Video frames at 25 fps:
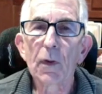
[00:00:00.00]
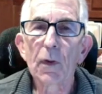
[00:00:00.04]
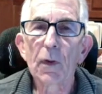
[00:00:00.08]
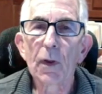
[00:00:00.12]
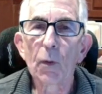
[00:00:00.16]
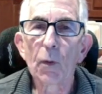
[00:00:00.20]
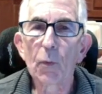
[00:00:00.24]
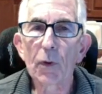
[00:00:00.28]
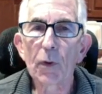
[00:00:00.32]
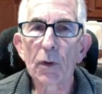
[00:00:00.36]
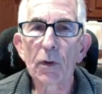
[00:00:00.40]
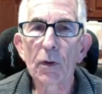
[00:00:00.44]

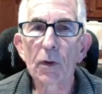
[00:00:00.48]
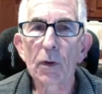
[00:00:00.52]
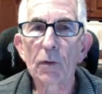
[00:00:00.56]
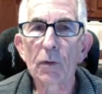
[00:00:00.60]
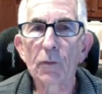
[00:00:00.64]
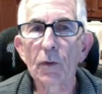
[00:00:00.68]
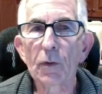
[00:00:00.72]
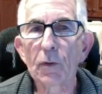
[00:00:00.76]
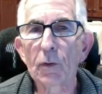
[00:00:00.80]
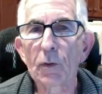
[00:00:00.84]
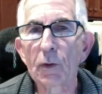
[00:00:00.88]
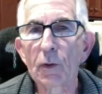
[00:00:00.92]
And we're going to
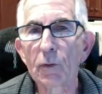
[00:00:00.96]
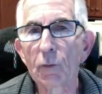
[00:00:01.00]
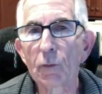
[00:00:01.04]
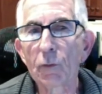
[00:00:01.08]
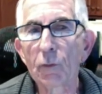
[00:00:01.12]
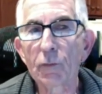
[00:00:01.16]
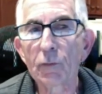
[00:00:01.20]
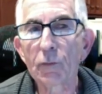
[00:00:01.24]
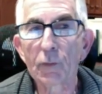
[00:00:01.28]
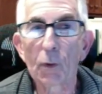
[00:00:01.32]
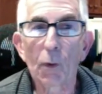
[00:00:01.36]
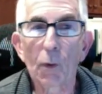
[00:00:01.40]
continue to do
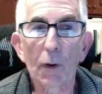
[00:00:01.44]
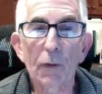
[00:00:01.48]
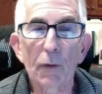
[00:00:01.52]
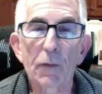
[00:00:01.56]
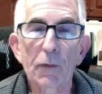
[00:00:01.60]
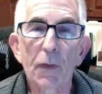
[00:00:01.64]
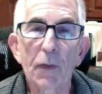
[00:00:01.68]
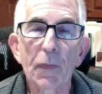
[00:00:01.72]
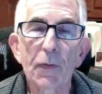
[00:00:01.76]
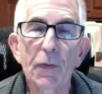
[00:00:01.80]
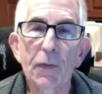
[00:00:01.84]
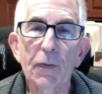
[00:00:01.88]
so because
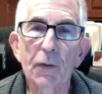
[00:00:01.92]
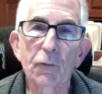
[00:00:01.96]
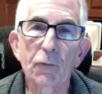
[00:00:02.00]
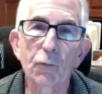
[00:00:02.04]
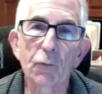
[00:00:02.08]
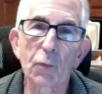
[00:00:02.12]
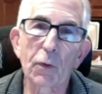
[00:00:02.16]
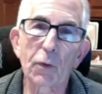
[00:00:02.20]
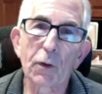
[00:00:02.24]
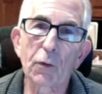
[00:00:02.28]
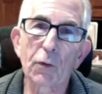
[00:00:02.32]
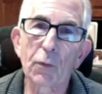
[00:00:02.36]
I think that's
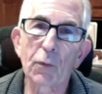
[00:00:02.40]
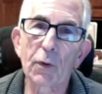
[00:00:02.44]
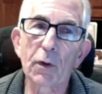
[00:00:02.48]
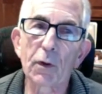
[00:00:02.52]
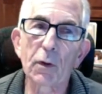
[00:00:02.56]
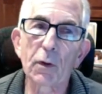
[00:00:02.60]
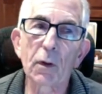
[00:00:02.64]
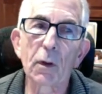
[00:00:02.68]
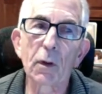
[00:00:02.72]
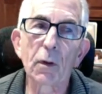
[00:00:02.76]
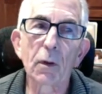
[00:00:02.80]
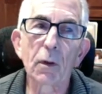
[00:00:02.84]
really
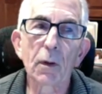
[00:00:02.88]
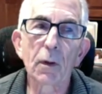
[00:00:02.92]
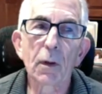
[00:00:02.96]
critical.